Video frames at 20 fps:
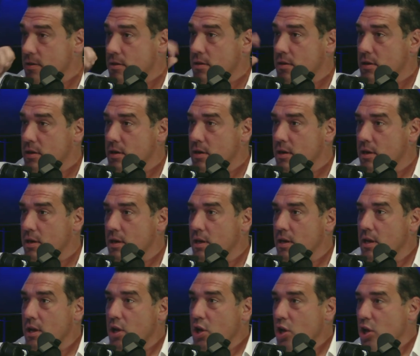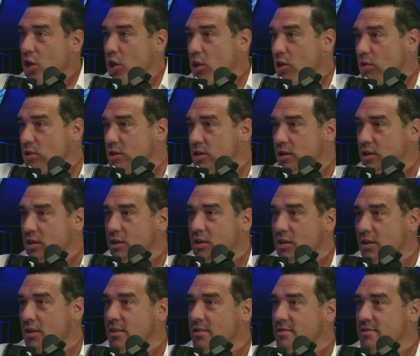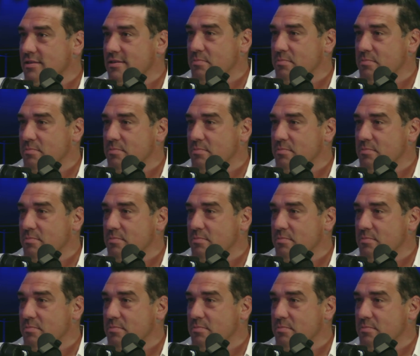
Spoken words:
You two used to bitch about it all the time.